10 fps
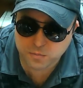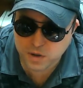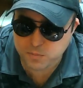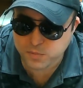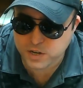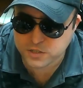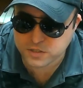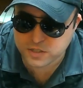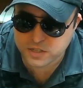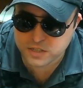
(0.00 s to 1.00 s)
by pressing
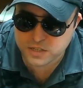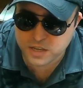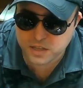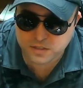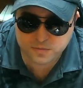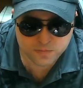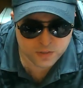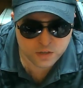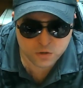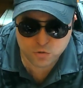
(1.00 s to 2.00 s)
3 again
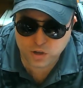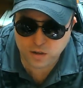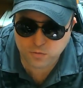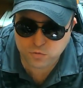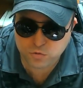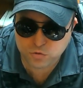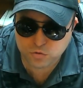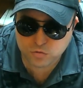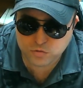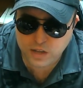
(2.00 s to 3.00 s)
you have
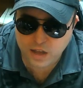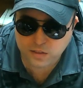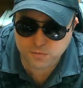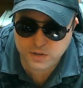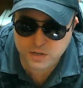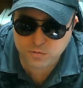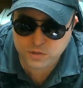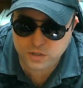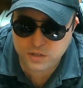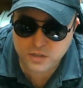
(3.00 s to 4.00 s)
to dial frequency